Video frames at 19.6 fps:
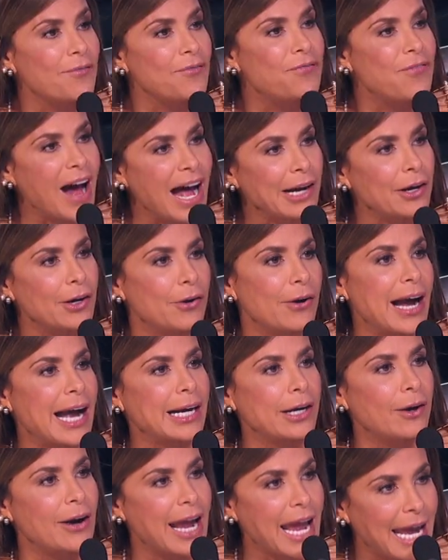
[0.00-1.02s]

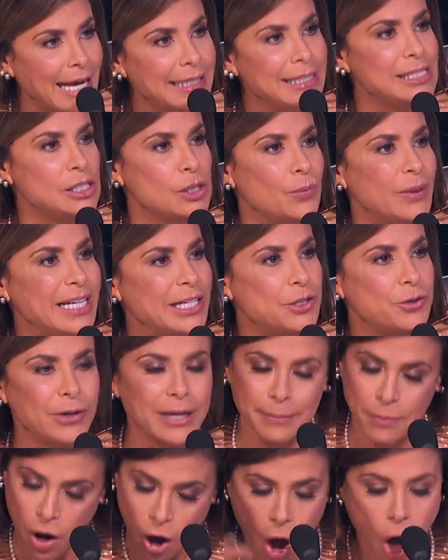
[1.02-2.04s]
firecracker and a sweet
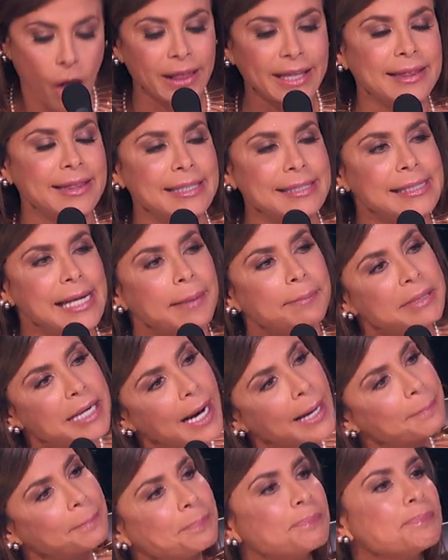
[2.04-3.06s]
dream all at the same time.